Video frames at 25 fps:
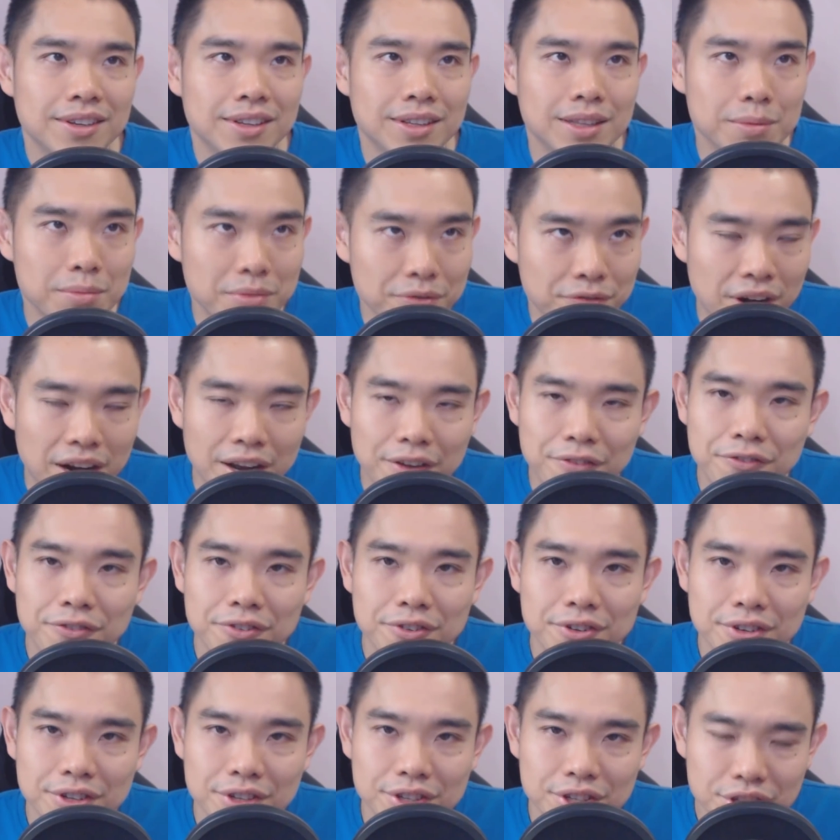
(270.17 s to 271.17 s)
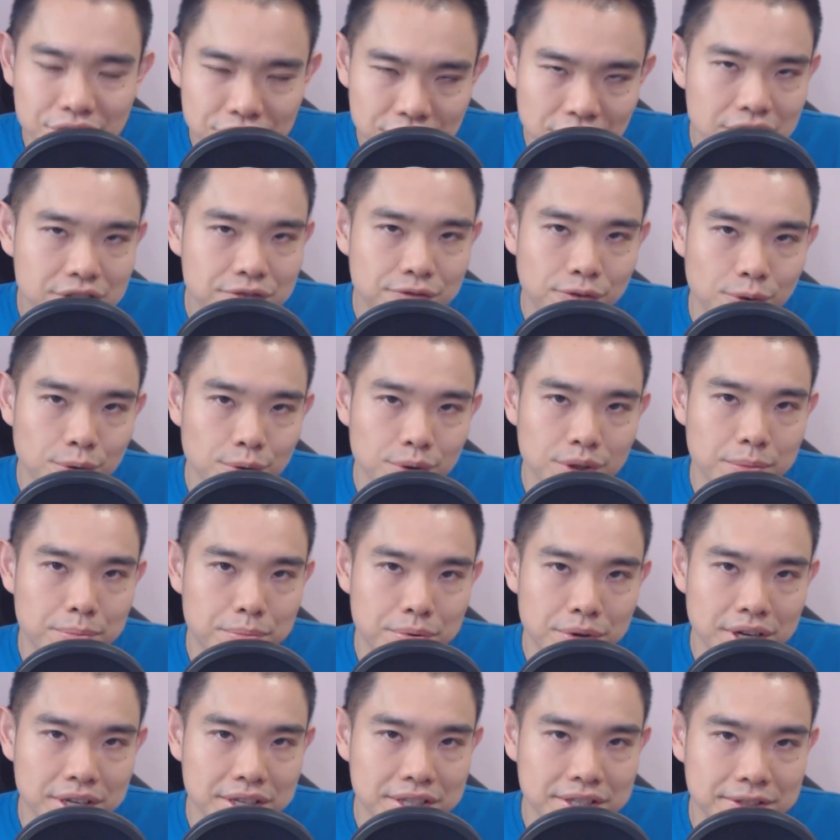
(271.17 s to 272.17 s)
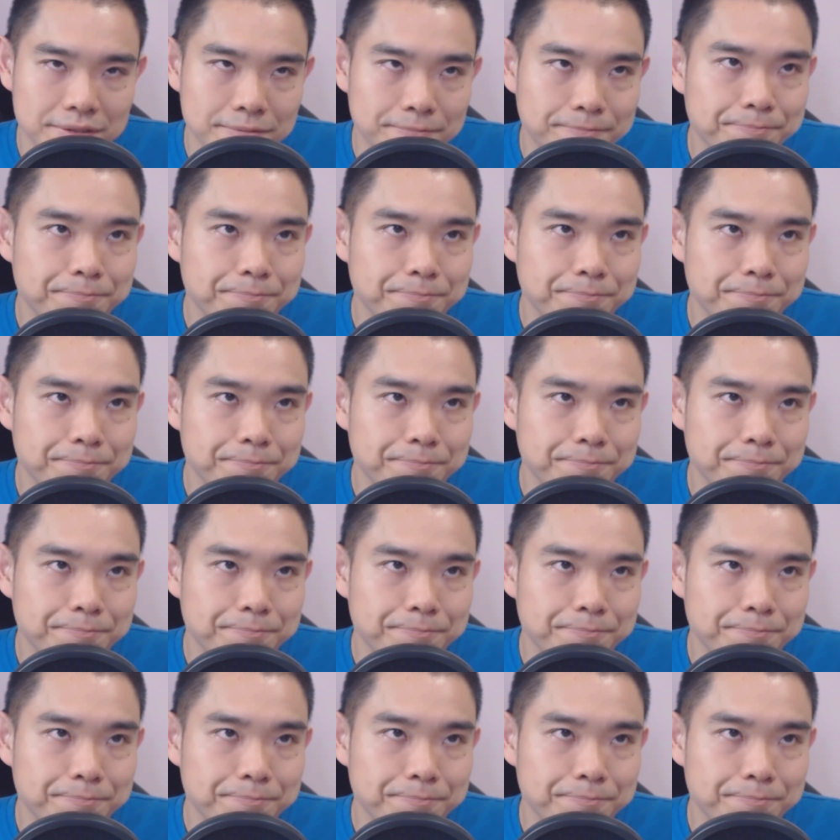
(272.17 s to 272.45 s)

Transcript: number 5, just follow the price.